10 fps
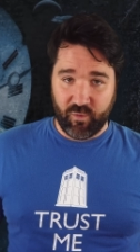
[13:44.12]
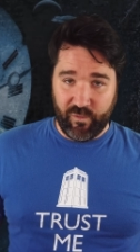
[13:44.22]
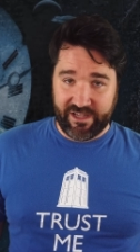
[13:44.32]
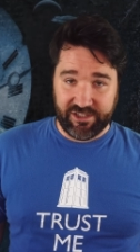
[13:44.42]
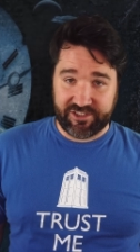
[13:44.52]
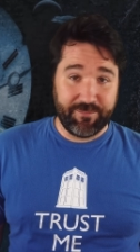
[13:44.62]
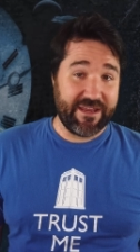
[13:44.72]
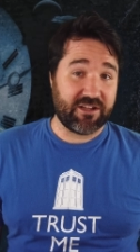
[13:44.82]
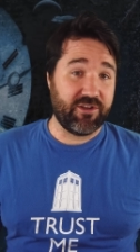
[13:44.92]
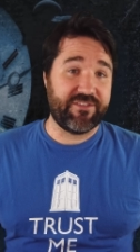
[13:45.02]
we can look to
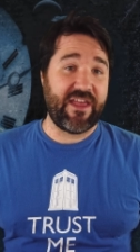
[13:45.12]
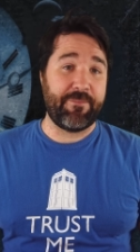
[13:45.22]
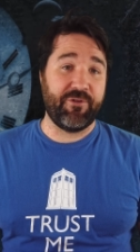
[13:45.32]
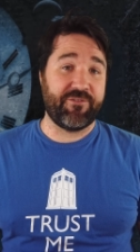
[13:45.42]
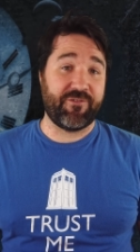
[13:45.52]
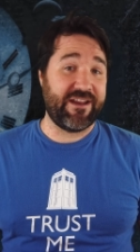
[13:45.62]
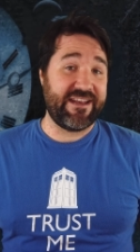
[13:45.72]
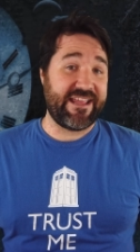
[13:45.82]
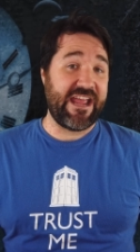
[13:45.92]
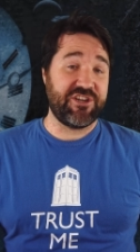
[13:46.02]
medical examples for an
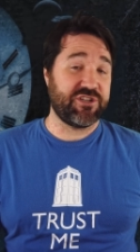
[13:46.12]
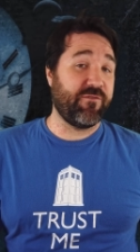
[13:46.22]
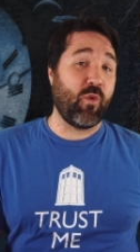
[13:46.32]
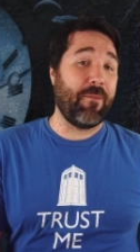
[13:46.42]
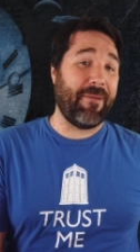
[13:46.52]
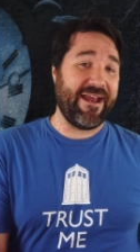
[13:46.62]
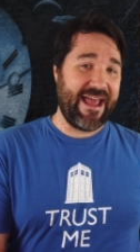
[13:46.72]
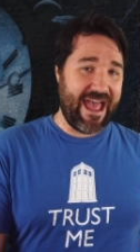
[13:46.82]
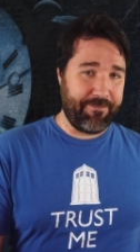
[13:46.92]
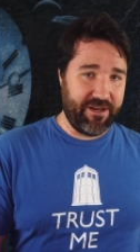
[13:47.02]
indication of what might
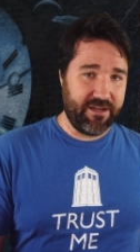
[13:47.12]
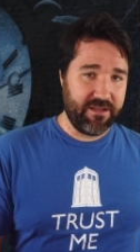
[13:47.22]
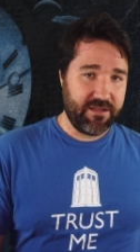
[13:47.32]
happen.